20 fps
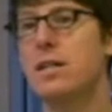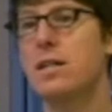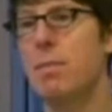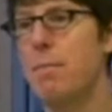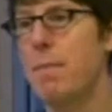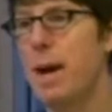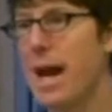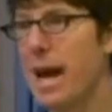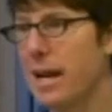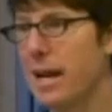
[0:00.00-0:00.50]
to
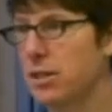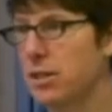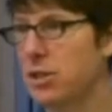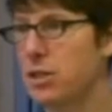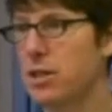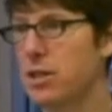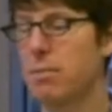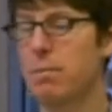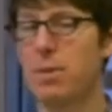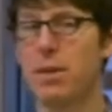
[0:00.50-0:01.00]
manage
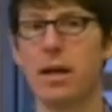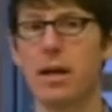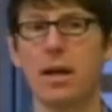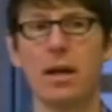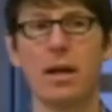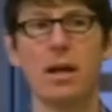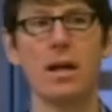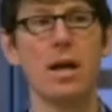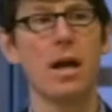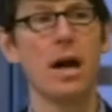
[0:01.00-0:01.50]

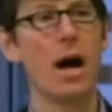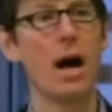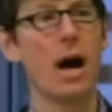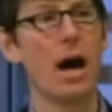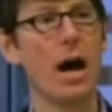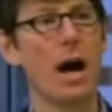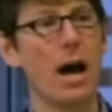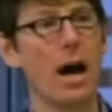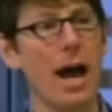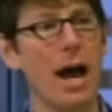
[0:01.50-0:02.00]
something,
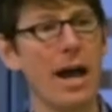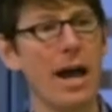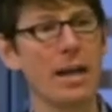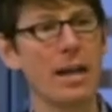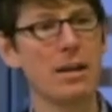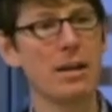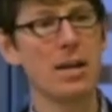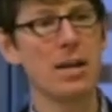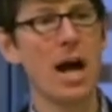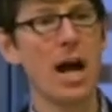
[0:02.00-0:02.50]
uh,
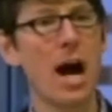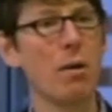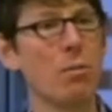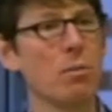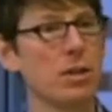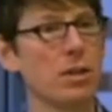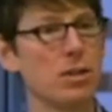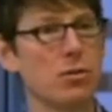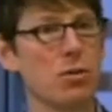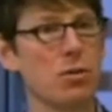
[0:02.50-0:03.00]
and not
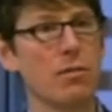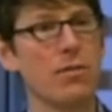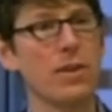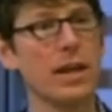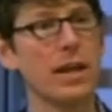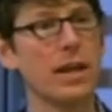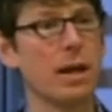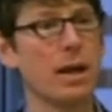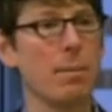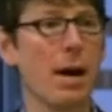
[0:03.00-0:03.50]
really sort of
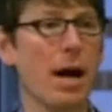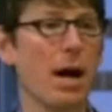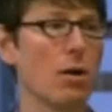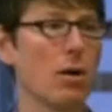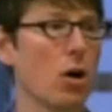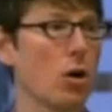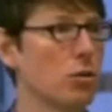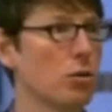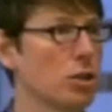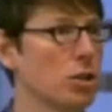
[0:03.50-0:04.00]
thinking
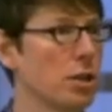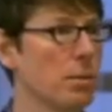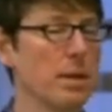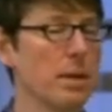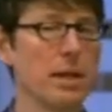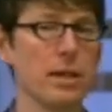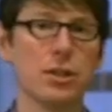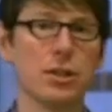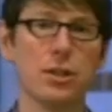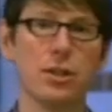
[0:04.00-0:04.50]
about
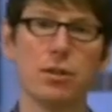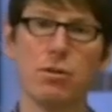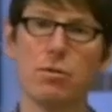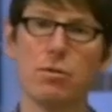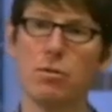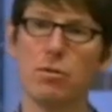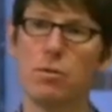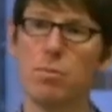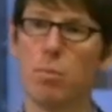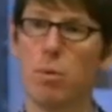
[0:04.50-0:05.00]
ownership
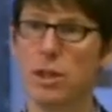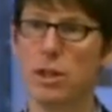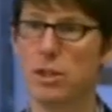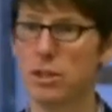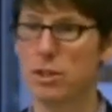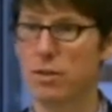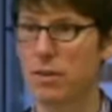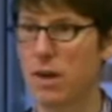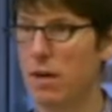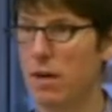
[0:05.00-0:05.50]
issues,
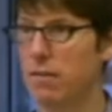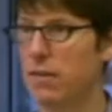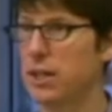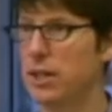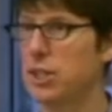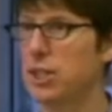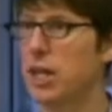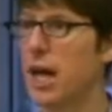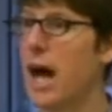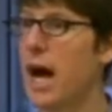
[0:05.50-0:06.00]
breaches of
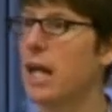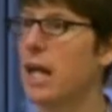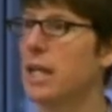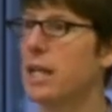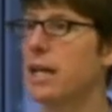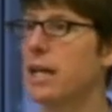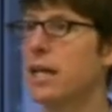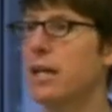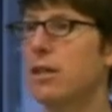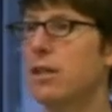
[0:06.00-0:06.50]

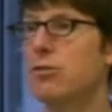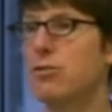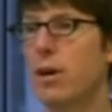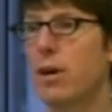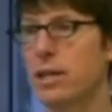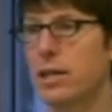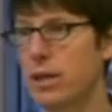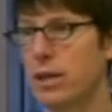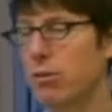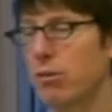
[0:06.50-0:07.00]
confidentiality,
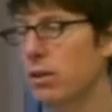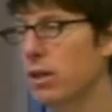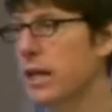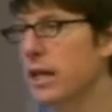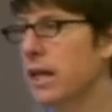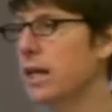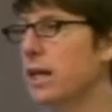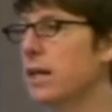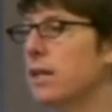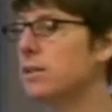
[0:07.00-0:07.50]
trade secret
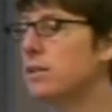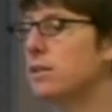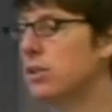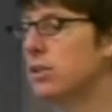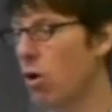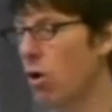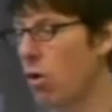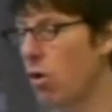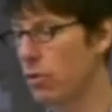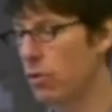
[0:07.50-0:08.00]

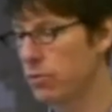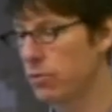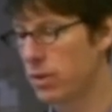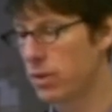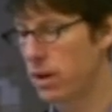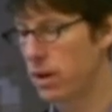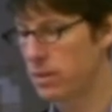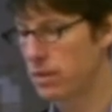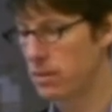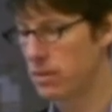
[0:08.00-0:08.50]
leakage, all those
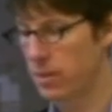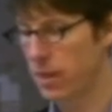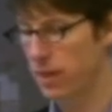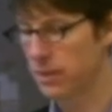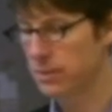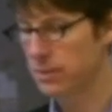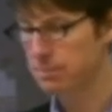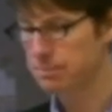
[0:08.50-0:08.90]
kinds of things.